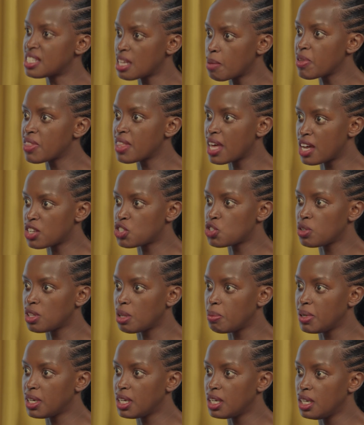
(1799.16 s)
something they asked you in the
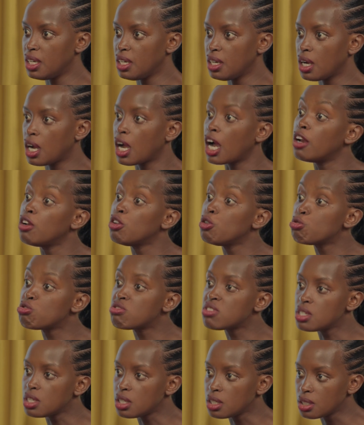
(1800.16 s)
beginning? Can you
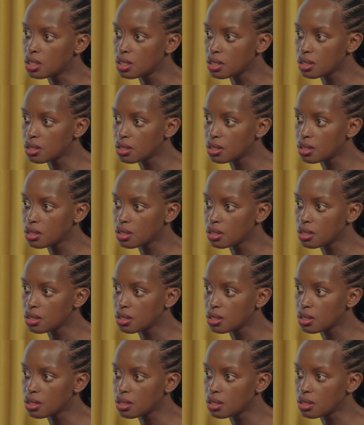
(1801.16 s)
sing?